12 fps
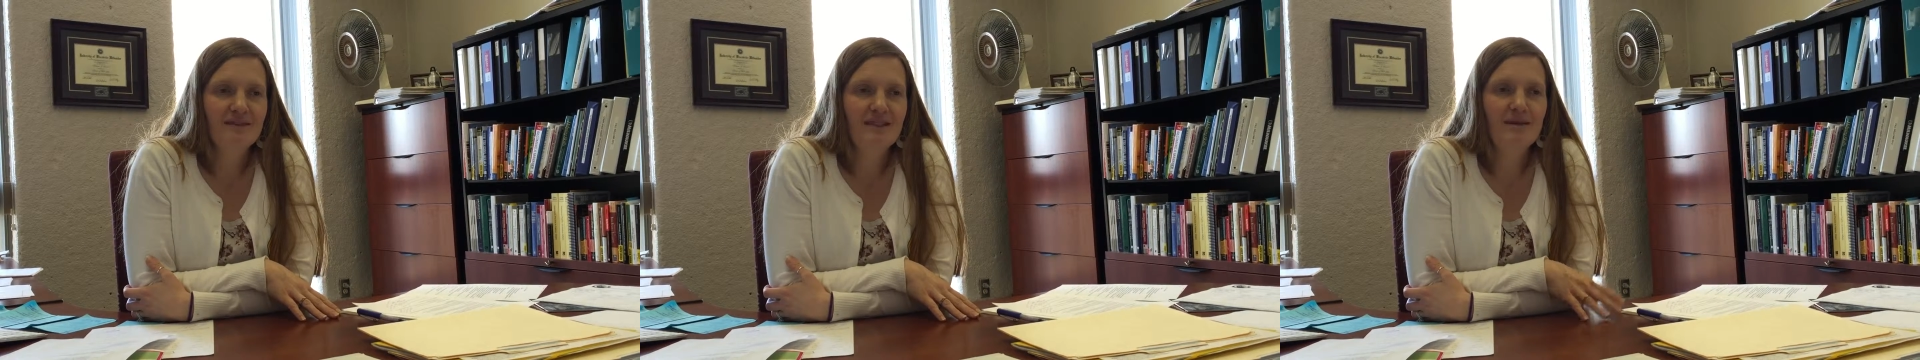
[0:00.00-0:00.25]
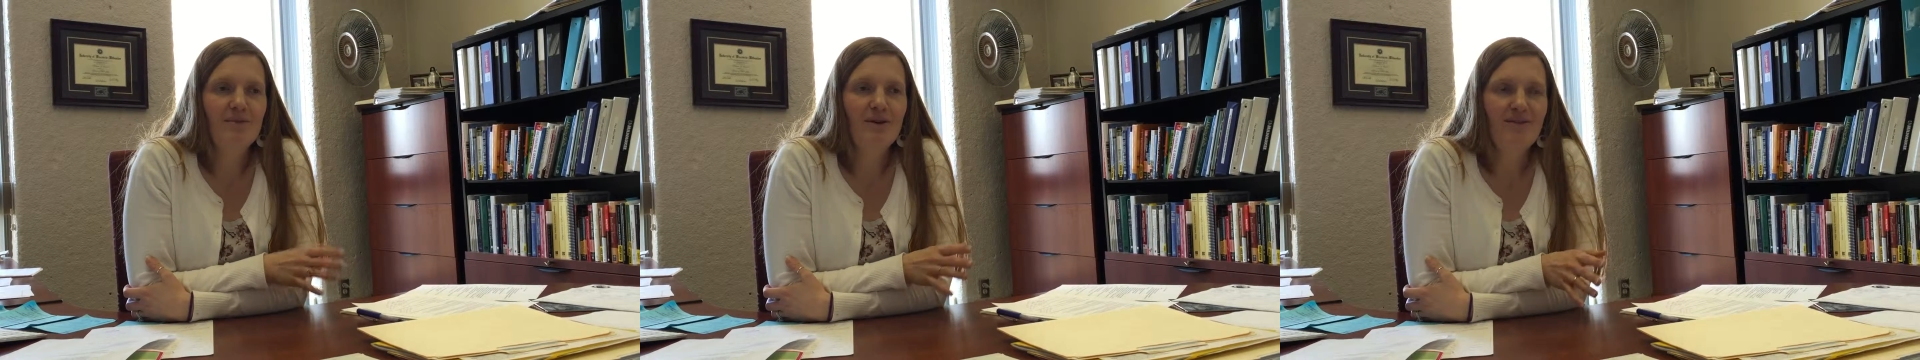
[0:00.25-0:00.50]

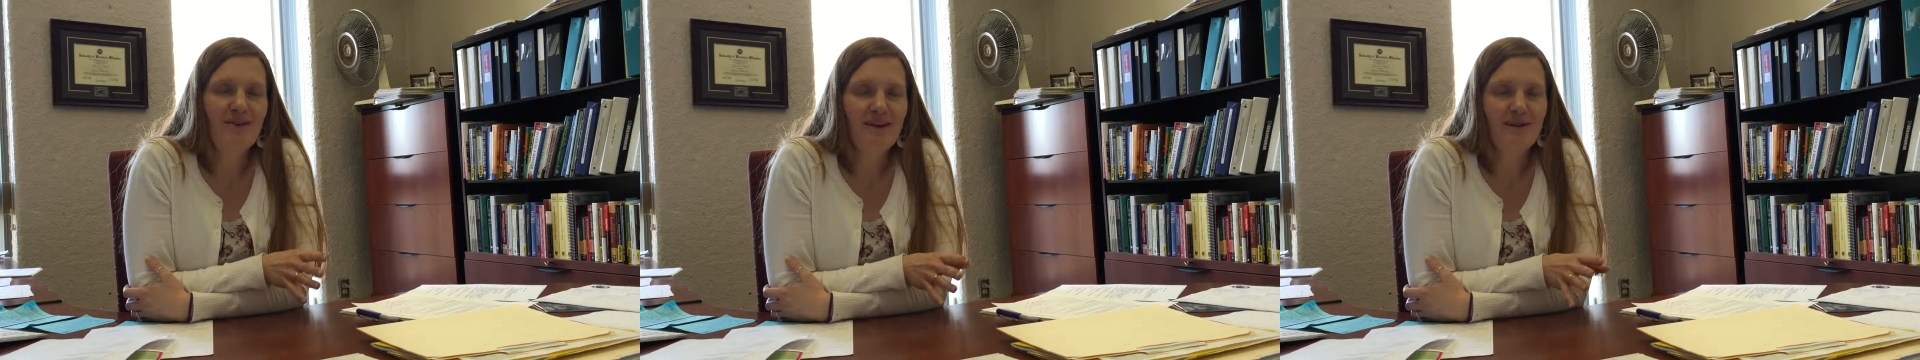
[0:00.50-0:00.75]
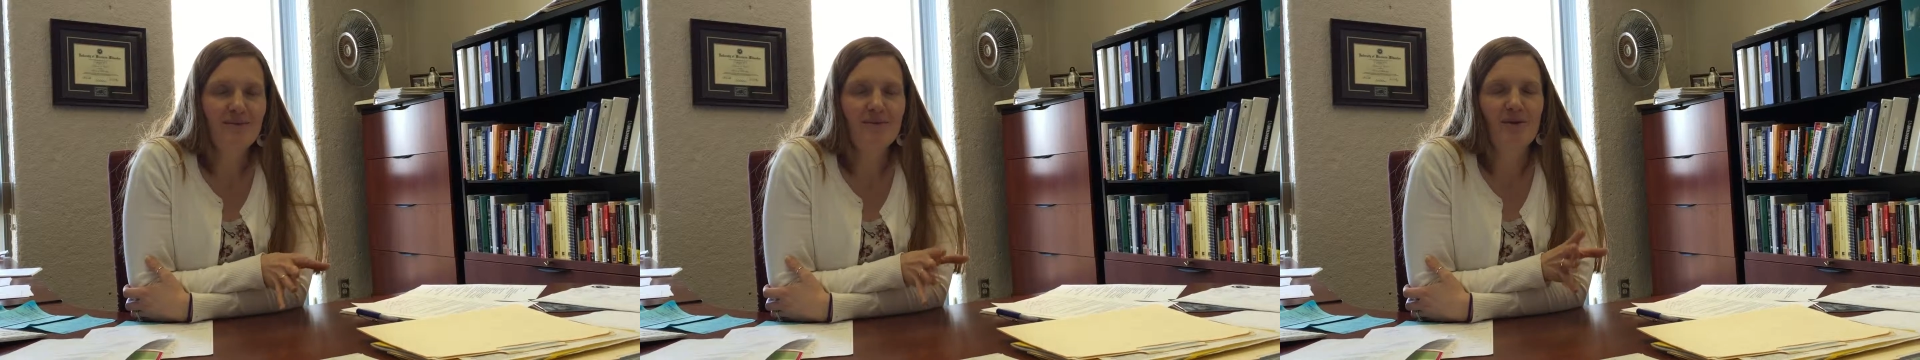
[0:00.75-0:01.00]

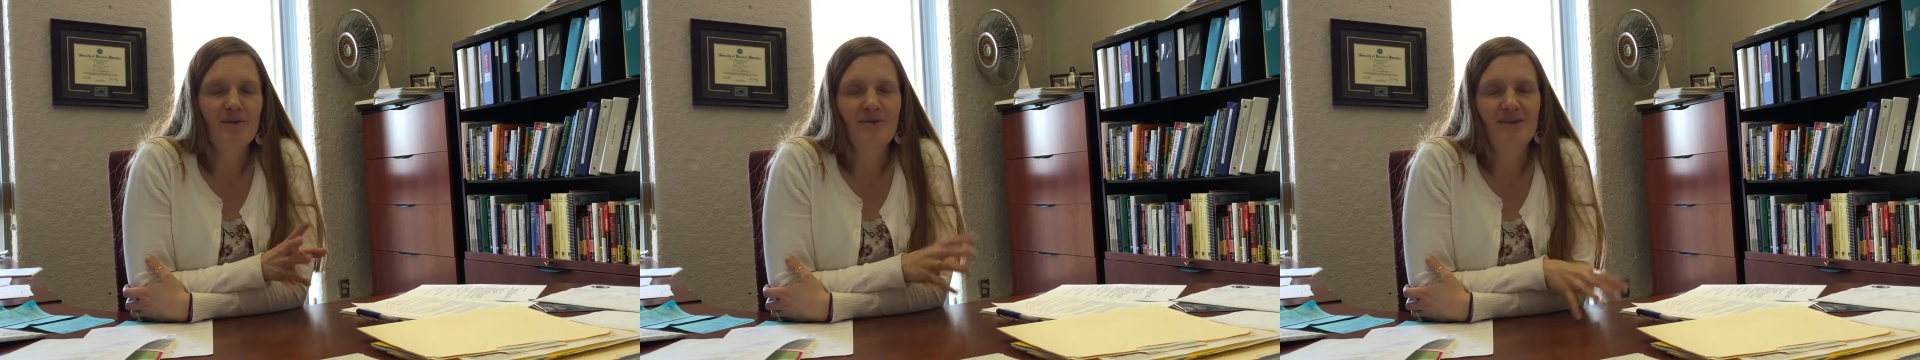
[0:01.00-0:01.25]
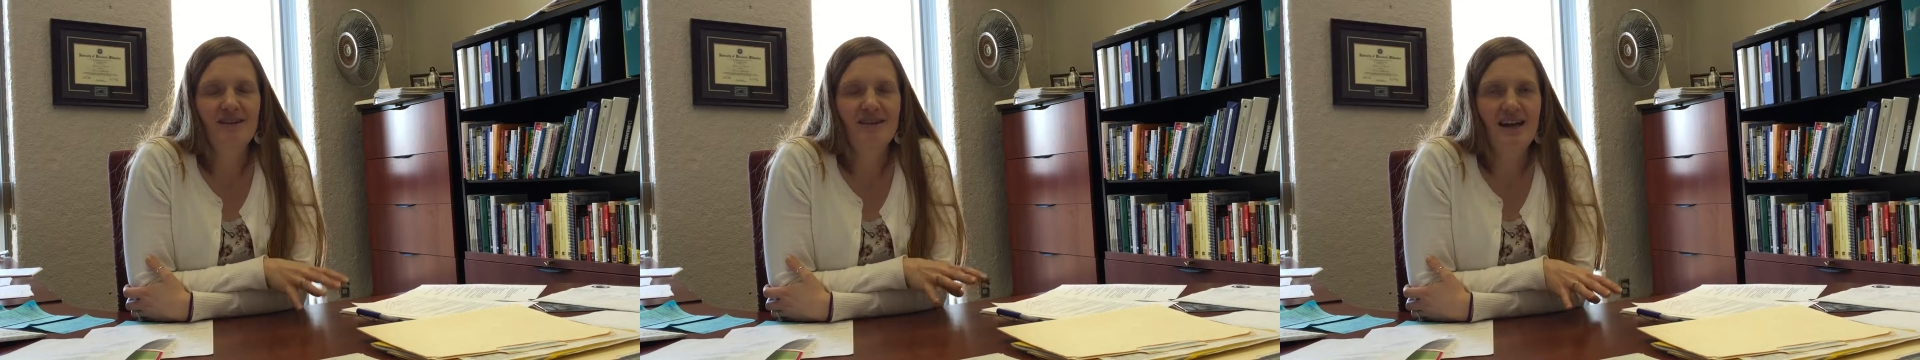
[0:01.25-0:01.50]
debriefing, both
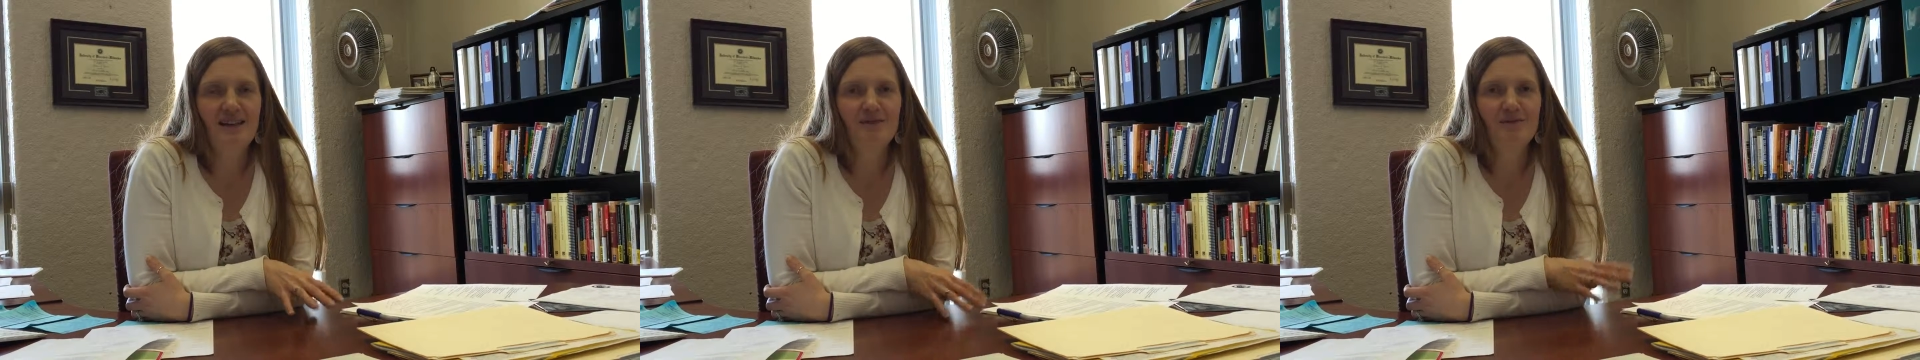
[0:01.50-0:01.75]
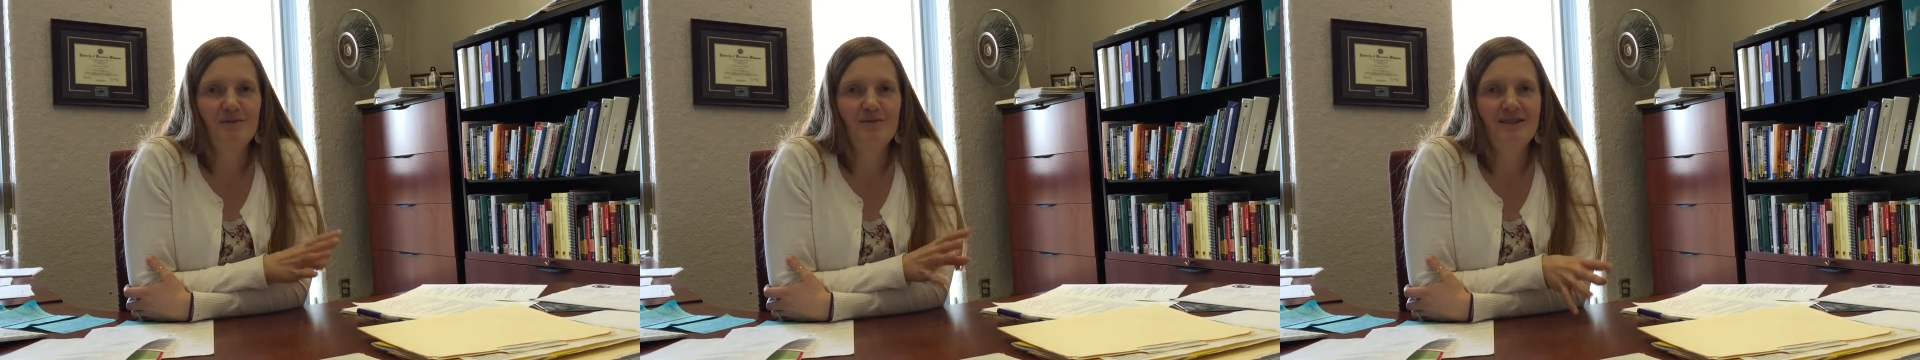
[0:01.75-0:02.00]
with the
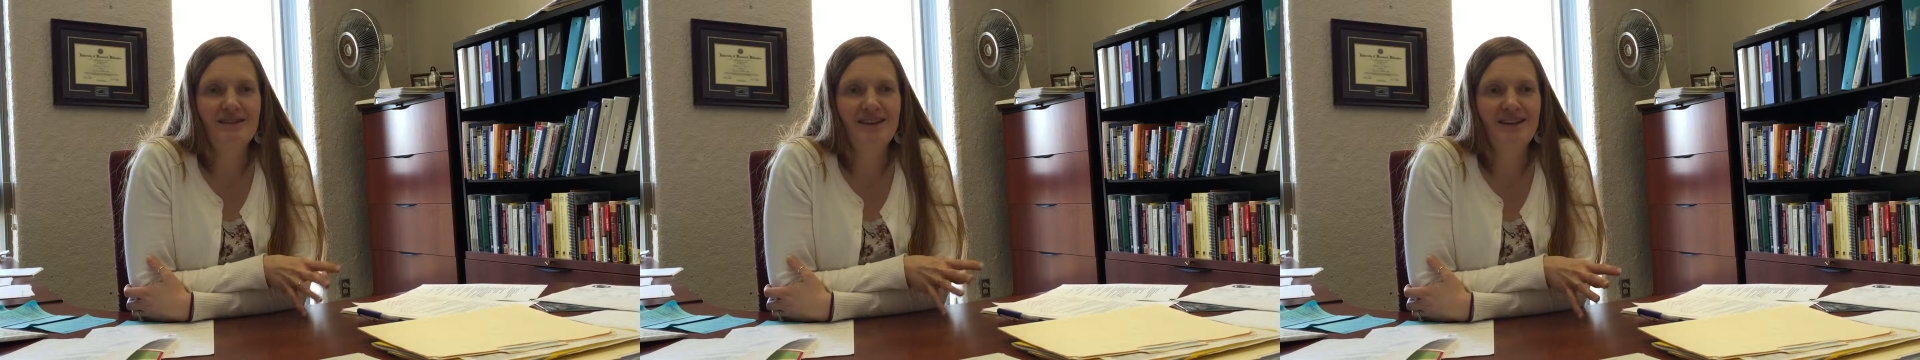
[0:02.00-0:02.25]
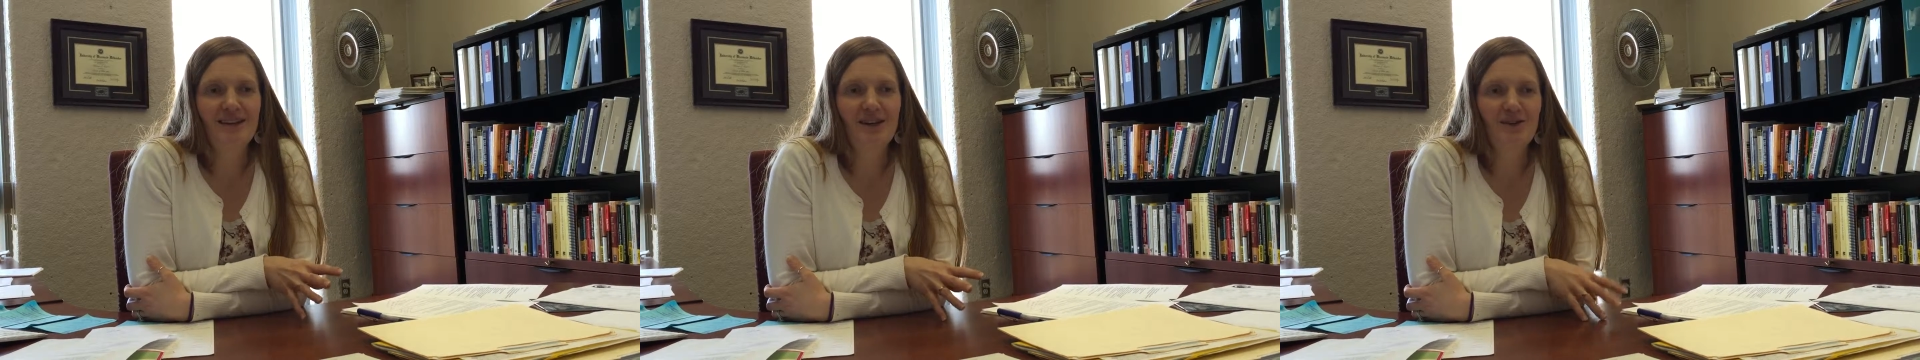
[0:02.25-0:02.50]
task groups and
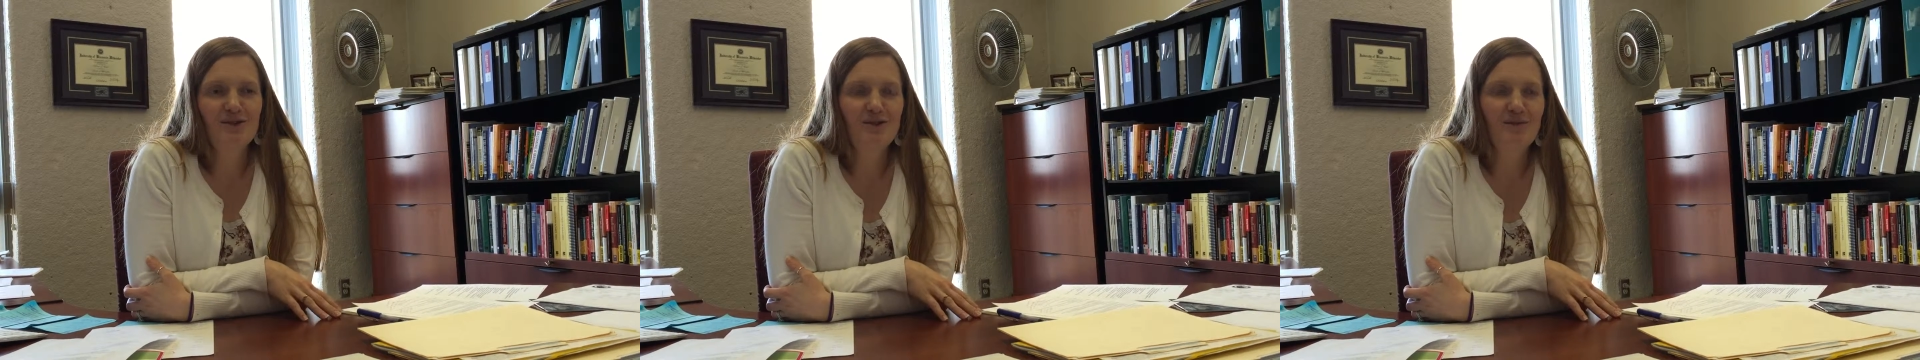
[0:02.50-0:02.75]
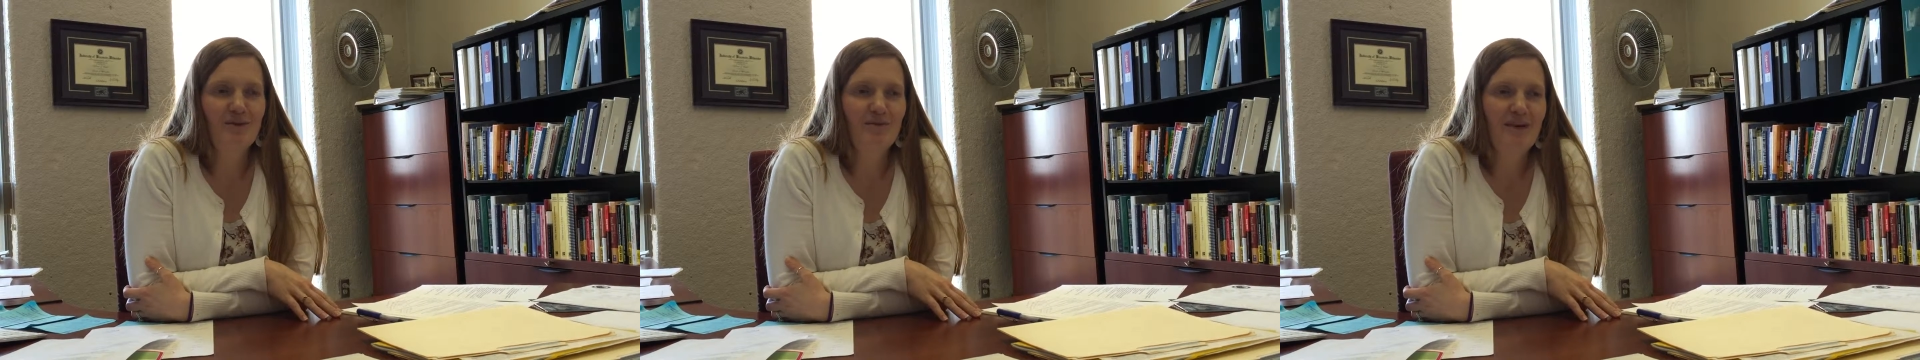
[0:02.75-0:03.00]
then the large
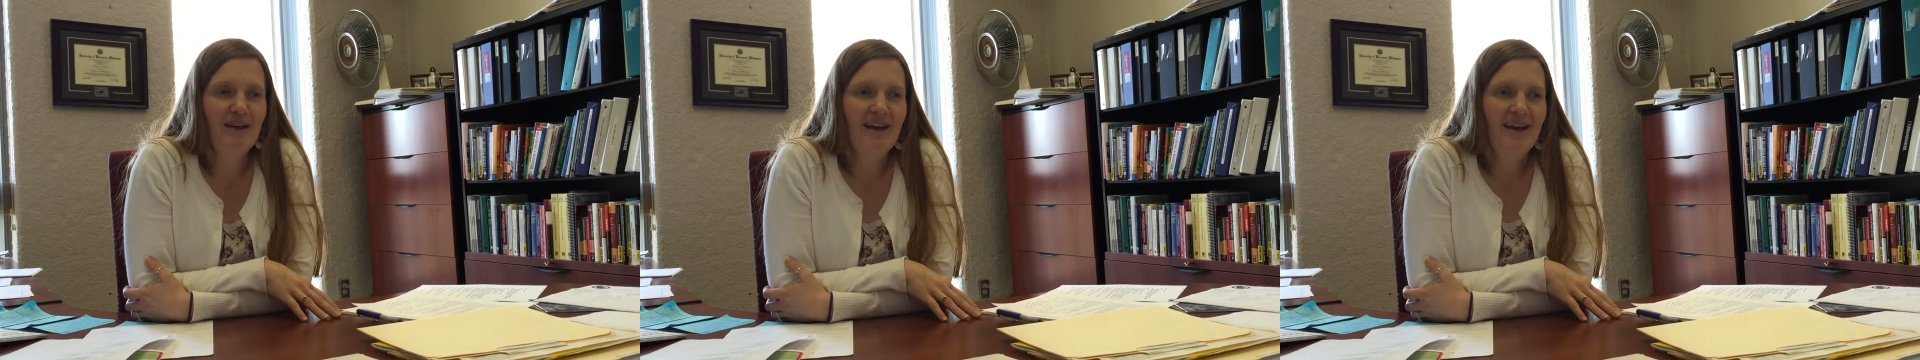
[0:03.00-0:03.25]
group.